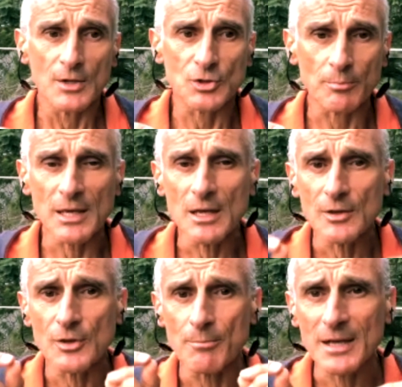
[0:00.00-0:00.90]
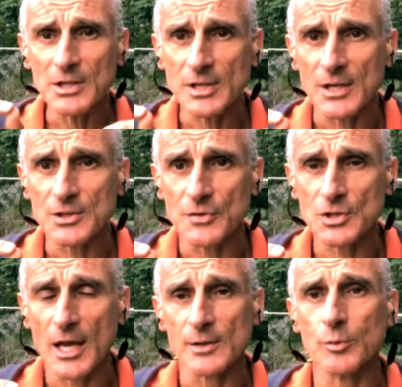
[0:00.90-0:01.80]
To me, the meditative
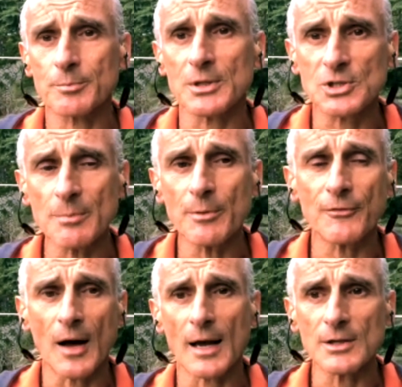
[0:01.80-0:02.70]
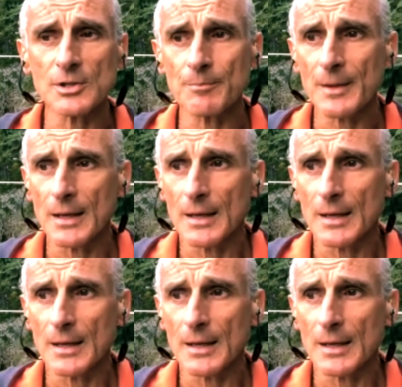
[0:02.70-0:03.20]
state would be typified